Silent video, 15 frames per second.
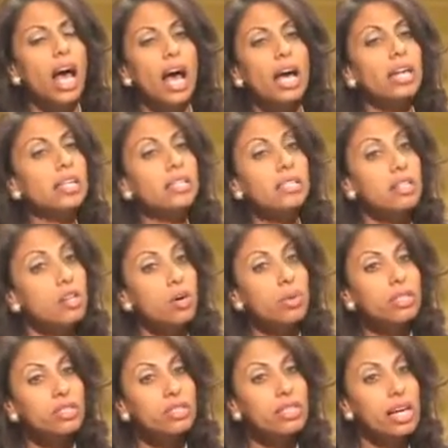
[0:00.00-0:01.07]
And I didn't know
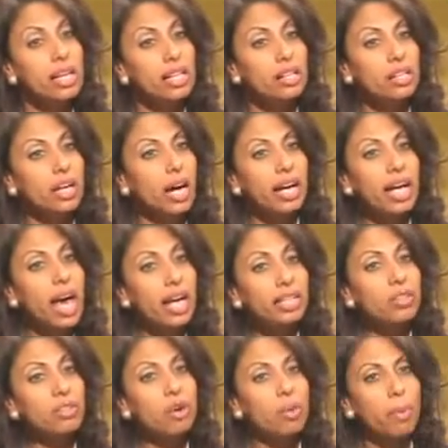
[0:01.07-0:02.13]
what to tell her. I had
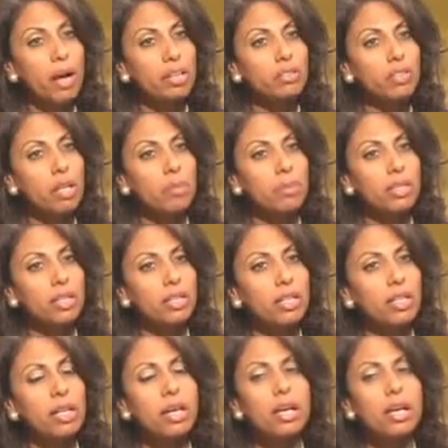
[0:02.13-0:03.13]
to go back to Lebanon.